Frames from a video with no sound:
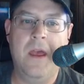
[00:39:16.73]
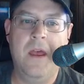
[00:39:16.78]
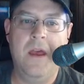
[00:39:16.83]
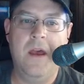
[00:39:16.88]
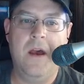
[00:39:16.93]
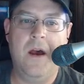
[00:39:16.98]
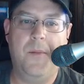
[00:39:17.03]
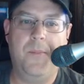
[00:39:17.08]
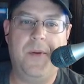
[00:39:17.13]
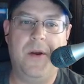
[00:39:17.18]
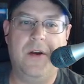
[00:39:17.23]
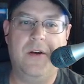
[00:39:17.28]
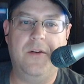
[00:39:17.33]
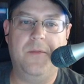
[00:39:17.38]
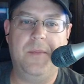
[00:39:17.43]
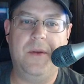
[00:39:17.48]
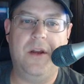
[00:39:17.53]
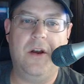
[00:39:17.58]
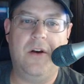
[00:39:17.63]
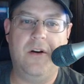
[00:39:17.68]
appeared
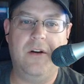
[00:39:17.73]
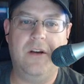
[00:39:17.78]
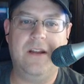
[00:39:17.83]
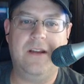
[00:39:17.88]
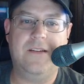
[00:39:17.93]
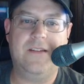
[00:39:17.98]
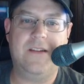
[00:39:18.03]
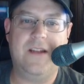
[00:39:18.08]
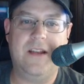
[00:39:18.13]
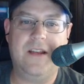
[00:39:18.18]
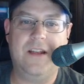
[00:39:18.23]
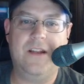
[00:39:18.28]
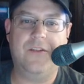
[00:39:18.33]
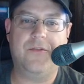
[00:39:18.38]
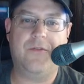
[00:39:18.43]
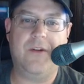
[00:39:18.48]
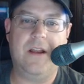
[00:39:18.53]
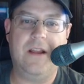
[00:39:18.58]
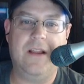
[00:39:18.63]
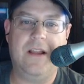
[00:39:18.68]
to be hurt, extending
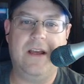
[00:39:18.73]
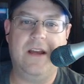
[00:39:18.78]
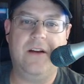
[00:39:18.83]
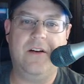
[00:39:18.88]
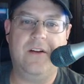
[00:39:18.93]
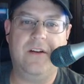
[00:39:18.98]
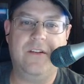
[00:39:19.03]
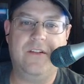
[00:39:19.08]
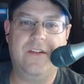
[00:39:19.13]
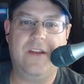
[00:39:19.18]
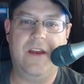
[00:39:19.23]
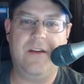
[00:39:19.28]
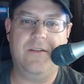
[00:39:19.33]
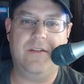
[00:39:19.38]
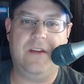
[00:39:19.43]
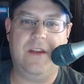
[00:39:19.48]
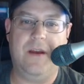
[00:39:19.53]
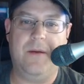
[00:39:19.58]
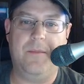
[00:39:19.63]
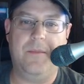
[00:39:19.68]
his right leg on his save
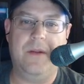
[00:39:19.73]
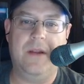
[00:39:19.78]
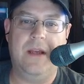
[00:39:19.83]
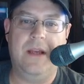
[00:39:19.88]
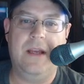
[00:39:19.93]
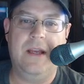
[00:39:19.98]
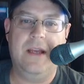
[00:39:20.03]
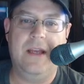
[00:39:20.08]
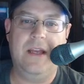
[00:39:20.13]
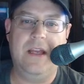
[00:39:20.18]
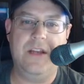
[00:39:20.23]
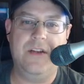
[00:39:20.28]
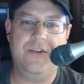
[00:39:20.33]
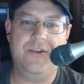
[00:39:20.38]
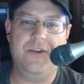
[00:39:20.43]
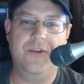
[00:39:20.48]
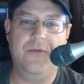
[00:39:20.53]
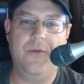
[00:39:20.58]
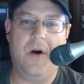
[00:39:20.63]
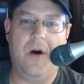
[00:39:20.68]
attempt. He's
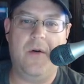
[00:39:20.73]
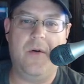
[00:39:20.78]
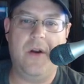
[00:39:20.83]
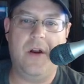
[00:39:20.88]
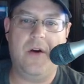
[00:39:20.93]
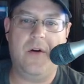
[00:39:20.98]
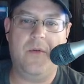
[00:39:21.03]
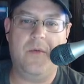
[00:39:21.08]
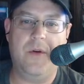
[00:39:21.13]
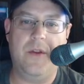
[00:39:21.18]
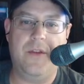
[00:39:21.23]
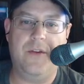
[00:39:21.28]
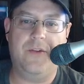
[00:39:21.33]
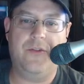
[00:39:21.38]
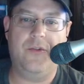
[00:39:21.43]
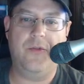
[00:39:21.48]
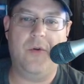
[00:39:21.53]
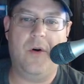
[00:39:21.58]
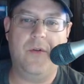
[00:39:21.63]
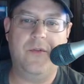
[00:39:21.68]
2-0-0 with a
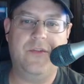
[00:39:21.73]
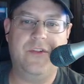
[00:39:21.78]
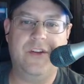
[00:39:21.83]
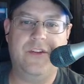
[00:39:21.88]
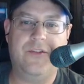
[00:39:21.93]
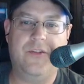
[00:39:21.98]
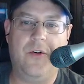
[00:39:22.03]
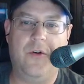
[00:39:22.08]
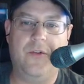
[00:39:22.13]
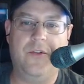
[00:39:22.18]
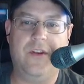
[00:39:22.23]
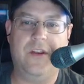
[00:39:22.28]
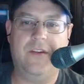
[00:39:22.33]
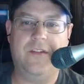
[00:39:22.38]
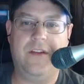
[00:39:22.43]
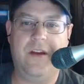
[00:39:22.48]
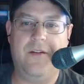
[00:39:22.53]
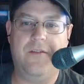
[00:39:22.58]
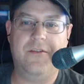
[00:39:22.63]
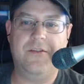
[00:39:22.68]
.206 goals
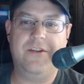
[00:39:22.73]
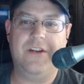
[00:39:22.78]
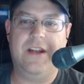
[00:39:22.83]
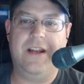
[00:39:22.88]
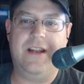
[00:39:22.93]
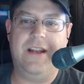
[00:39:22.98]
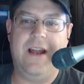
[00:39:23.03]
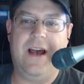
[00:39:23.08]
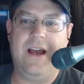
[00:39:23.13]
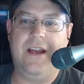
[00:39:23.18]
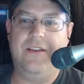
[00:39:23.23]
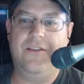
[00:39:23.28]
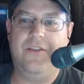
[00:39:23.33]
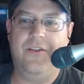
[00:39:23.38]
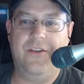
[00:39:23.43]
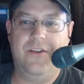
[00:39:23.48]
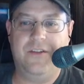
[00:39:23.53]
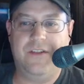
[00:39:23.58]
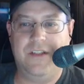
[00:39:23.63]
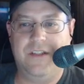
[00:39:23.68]
against average and a
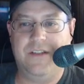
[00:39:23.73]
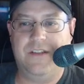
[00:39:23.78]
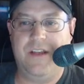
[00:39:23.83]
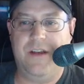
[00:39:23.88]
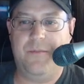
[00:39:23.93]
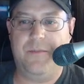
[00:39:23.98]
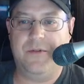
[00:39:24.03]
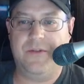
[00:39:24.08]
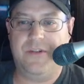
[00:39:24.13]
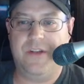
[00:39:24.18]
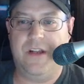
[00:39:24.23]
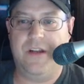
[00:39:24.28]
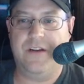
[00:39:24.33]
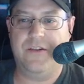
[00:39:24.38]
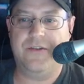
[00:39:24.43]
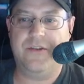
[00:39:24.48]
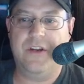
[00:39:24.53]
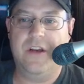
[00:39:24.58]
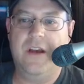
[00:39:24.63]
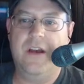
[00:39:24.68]
.936 save
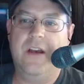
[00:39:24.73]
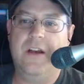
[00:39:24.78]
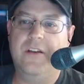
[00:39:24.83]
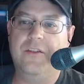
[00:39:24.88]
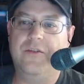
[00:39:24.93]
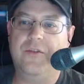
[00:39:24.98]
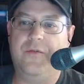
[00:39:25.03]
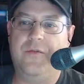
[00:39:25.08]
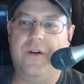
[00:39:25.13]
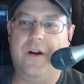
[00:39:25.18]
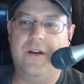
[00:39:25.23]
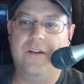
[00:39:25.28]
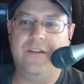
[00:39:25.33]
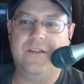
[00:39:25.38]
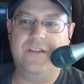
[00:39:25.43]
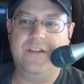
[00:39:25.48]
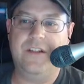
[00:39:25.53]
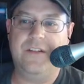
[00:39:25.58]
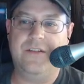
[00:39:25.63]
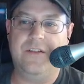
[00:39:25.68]
percentage so far
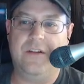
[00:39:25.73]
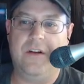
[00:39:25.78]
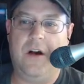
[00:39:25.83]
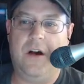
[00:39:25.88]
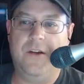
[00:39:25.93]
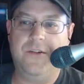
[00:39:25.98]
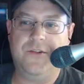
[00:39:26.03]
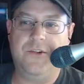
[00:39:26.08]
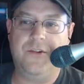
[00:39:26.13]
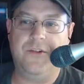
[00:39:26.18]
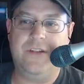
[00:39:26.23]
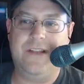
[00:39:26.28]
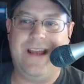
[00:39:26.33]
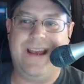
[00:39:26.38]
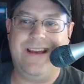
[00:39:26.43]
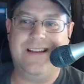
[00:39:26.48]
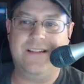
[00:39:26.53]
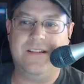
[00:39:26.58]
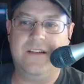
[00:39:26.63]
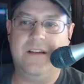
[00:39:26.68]
this season. Oscar
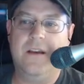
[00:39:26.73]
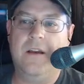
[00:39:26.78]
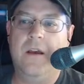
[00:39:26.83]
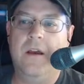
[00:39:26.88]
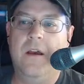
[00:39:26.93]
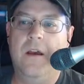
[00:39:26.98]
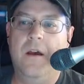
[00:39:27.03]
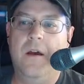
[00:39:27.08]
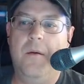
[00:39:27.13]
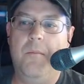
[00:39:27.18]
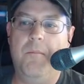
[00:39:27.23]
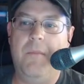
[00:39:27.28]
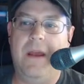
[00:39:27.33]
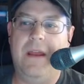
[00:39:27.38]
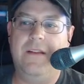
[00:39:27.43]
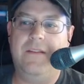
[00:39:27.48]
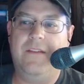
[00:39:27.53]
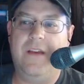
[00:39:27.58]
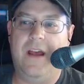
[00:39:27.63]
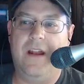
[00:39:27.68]
Dansk
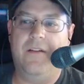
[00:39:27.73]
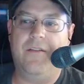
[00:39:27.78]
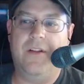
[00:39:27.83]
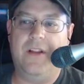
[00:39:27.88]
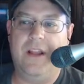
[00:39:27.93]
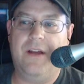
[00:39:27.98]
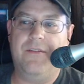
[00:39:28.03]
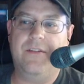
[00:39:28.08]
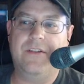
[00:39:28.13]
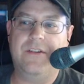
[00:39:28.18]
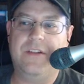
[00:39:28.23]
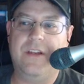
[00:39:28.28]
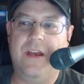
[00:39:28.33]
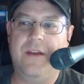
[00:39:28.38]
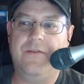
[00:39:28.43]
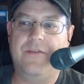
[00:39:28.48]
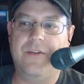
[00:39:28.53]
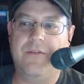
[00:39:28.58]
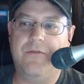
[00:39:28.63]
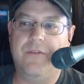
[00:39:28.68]
made 10 of 11
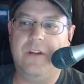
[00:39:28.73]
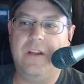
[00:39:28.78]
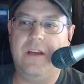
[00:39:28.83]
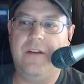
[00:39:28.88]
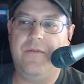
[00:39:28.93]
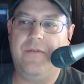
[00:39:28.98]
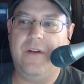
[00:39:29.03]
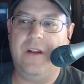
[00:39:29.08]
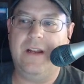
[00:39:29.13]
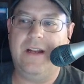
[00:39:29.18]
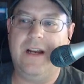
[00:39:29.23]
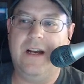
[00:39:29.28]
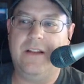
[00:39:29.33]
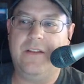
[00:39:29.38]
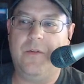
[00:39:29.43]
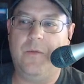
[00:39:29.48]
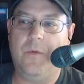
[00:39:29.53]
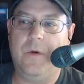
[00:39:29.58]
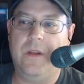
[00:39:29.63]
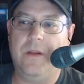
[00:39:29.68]
saves in relief and
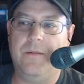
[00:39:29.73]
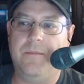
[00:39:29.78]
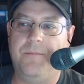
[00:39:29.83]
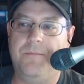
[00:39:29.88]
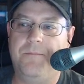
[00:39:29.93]
got the win.